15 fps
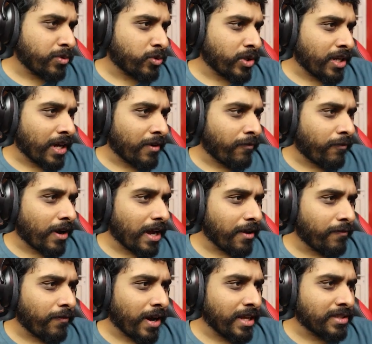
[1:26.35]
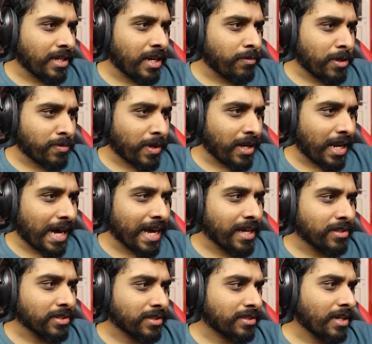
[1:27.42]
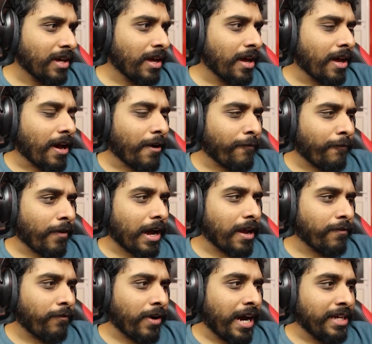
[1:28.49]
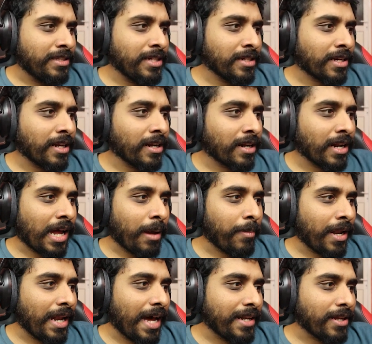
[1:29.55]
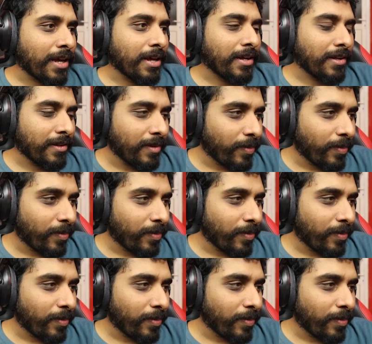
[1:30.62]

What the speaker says: between a firefighter and Brisbane Lions? A firefighter can climb a ladder.